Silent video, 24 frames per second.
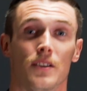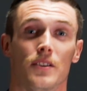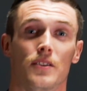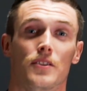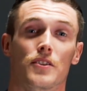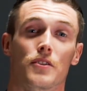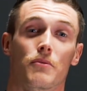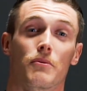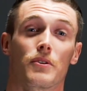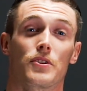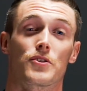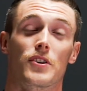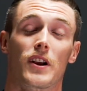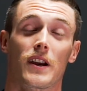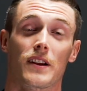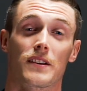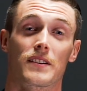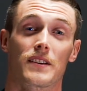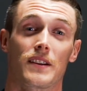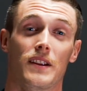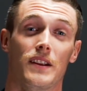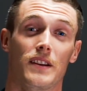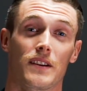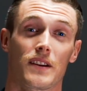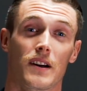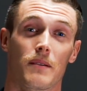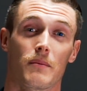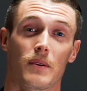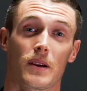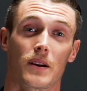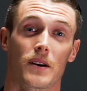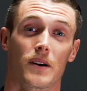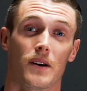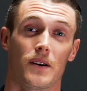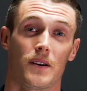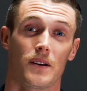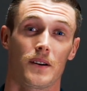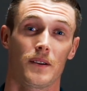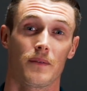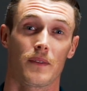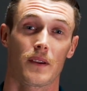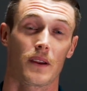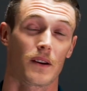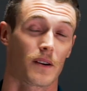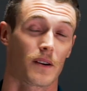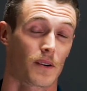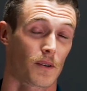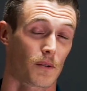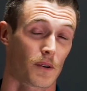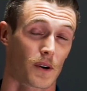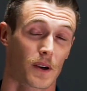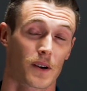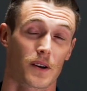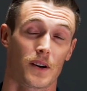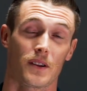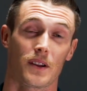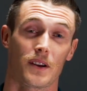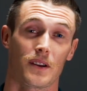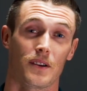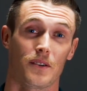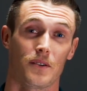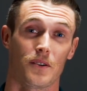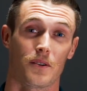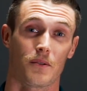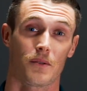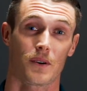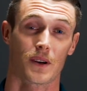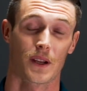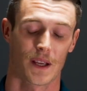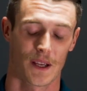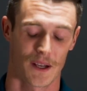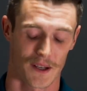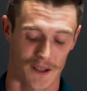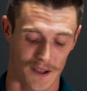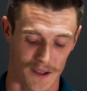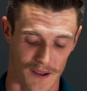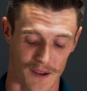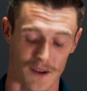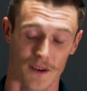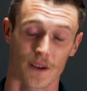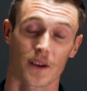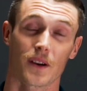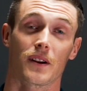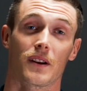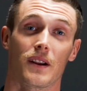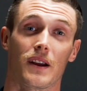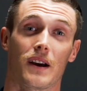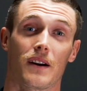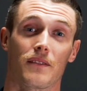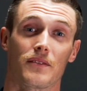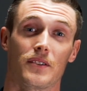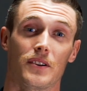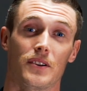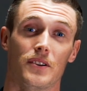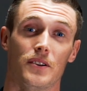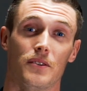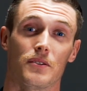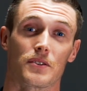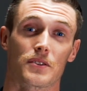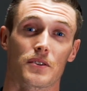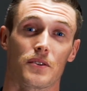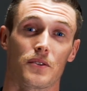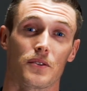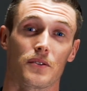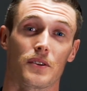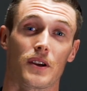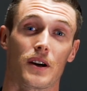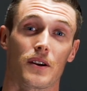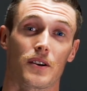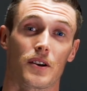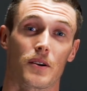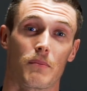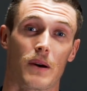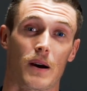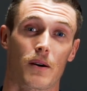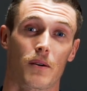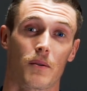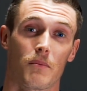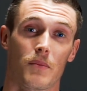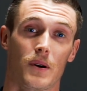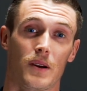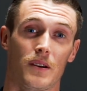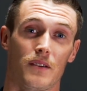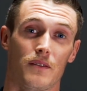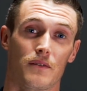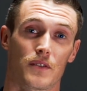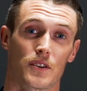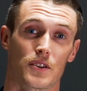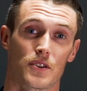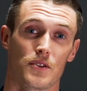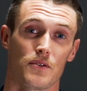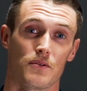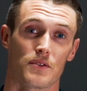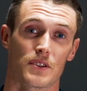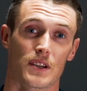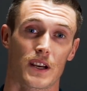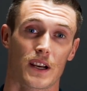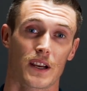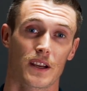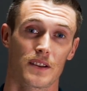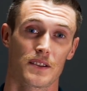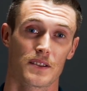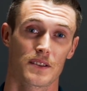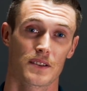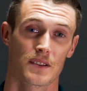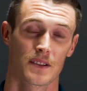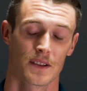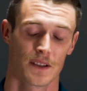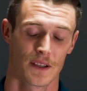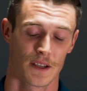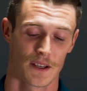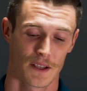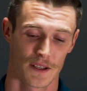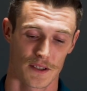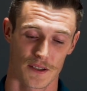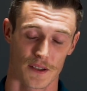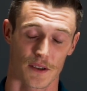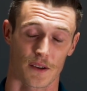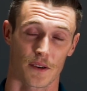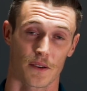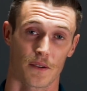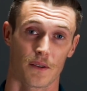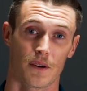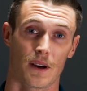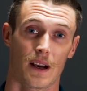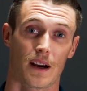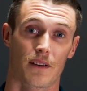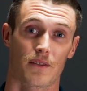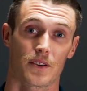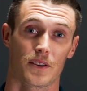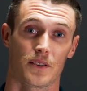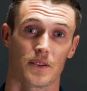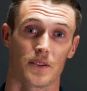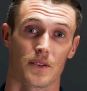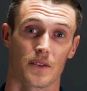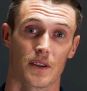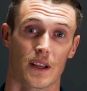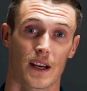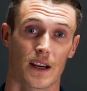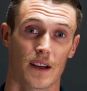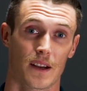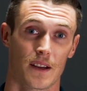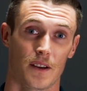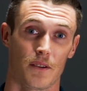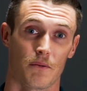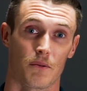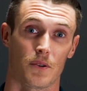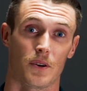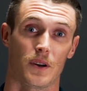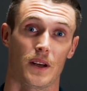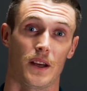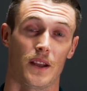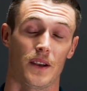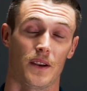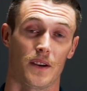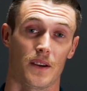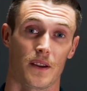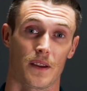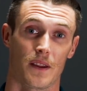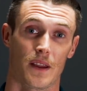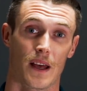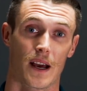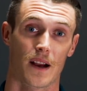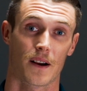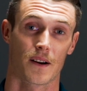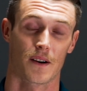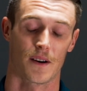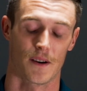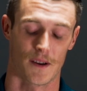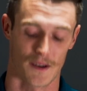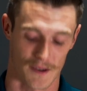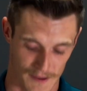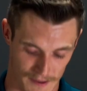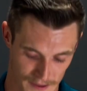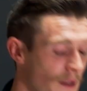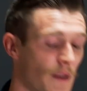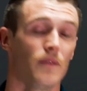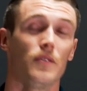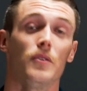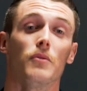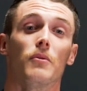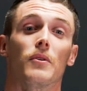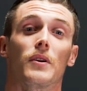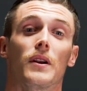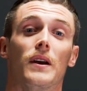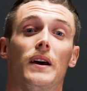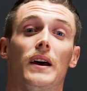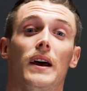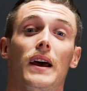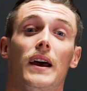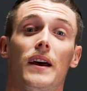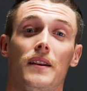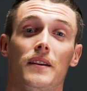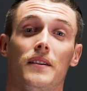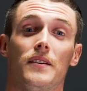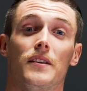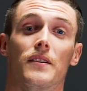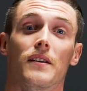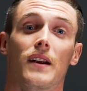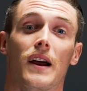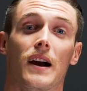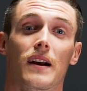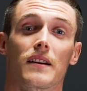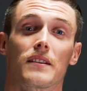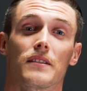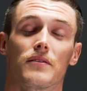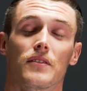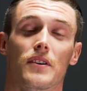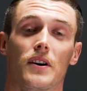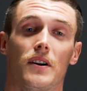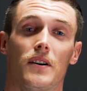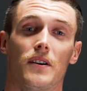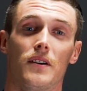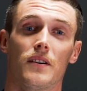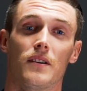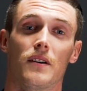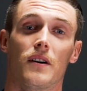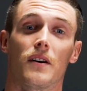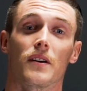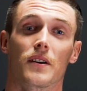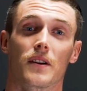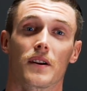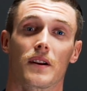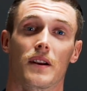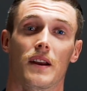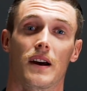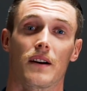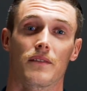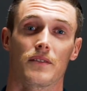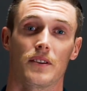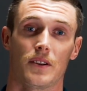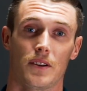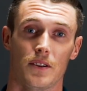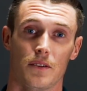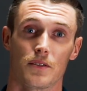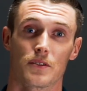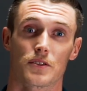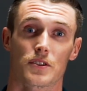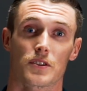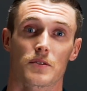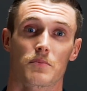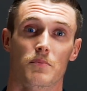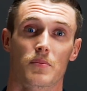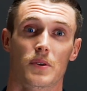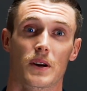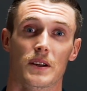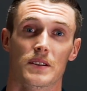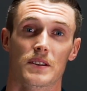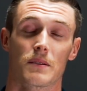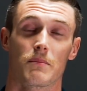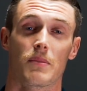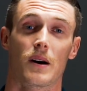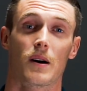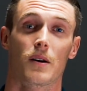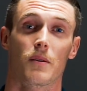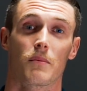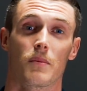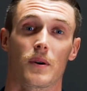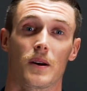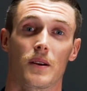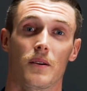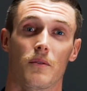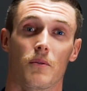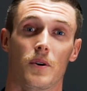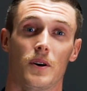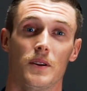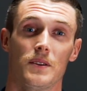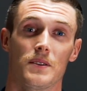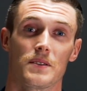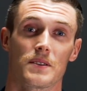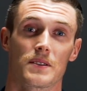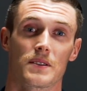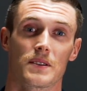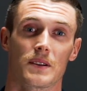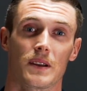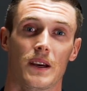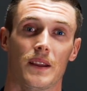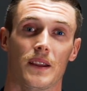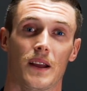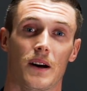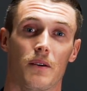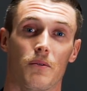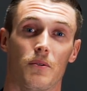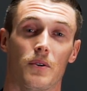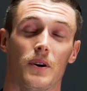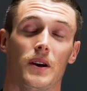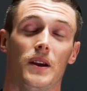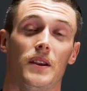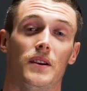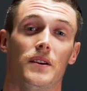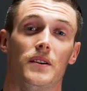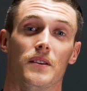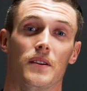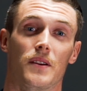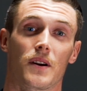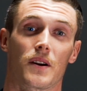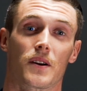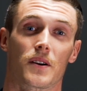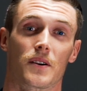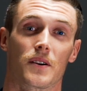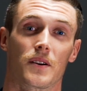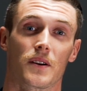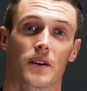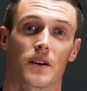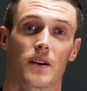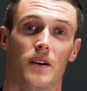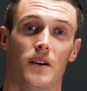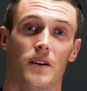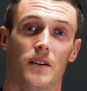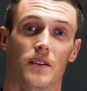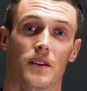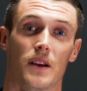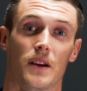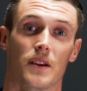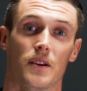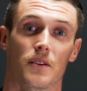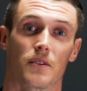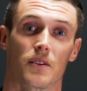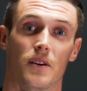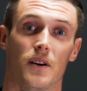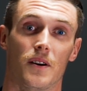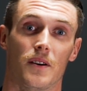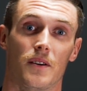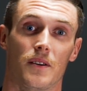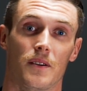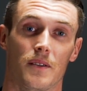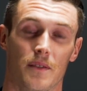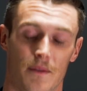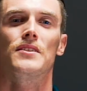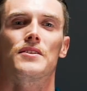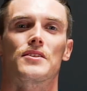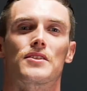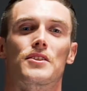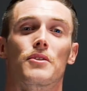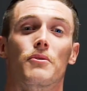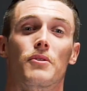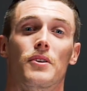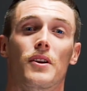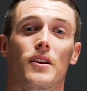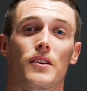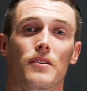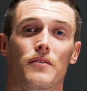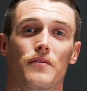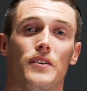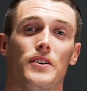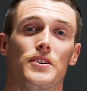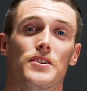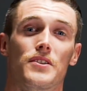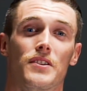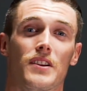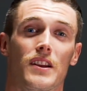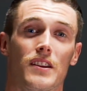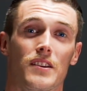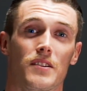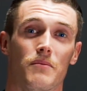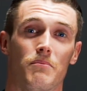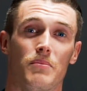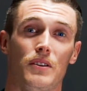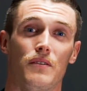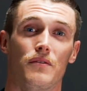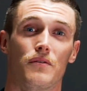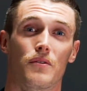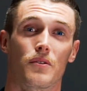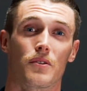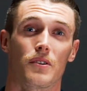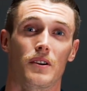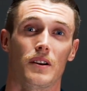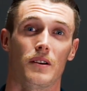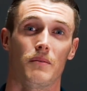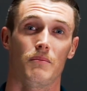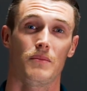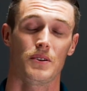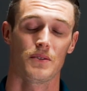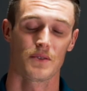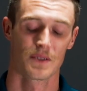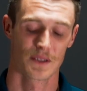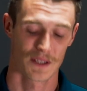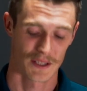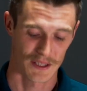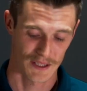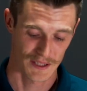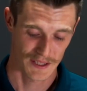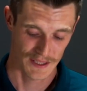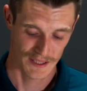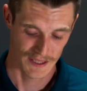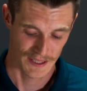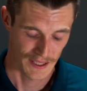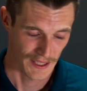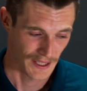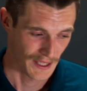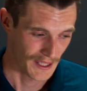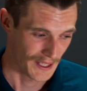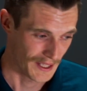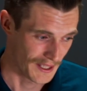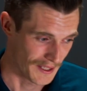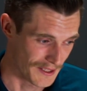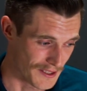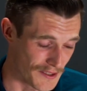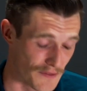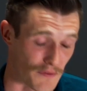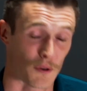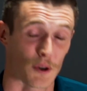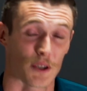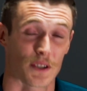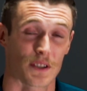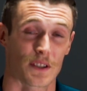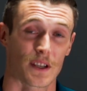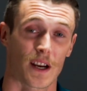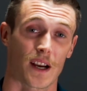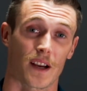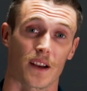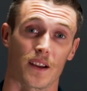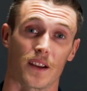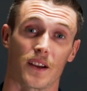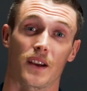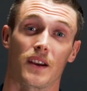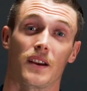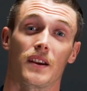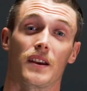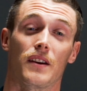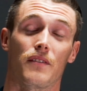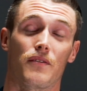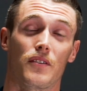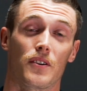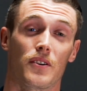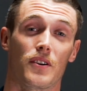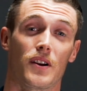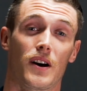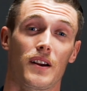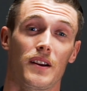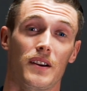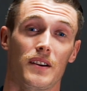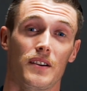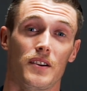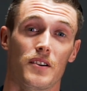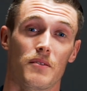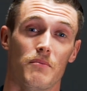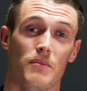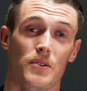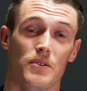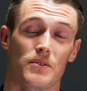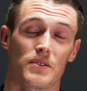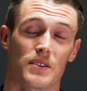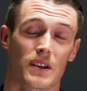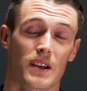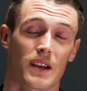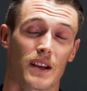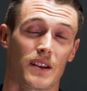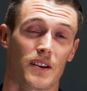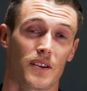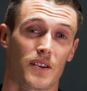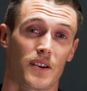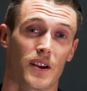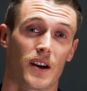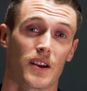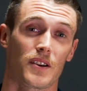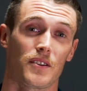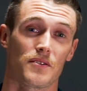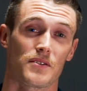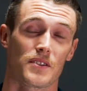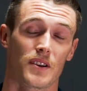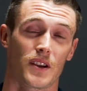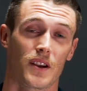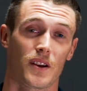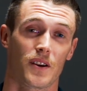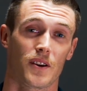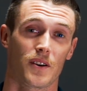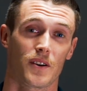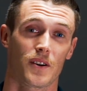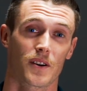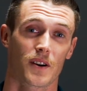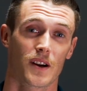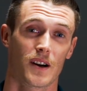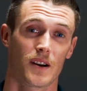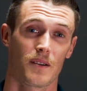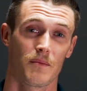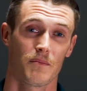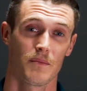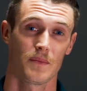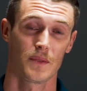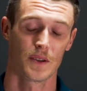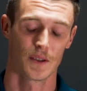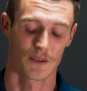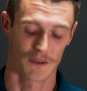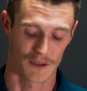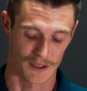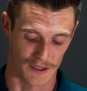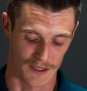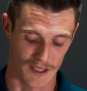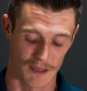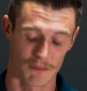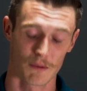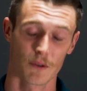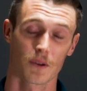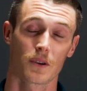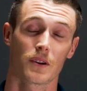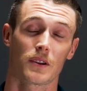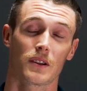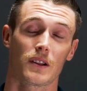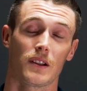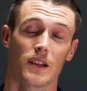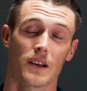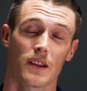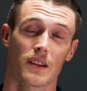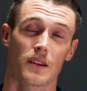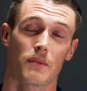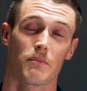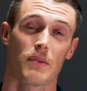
To redirect an incoming call or a call that you don't want to hear, all you're going to have to do is hold down your power button for 2 seconds. So after you do that, it will end that call. If you want to end your active call, all you're going to have to do is just press the power button once, and that will end the current call that you're on. So another feature that the B4M uses is voice dialing. If you're not in your music and you're not using your intercom, you can double click the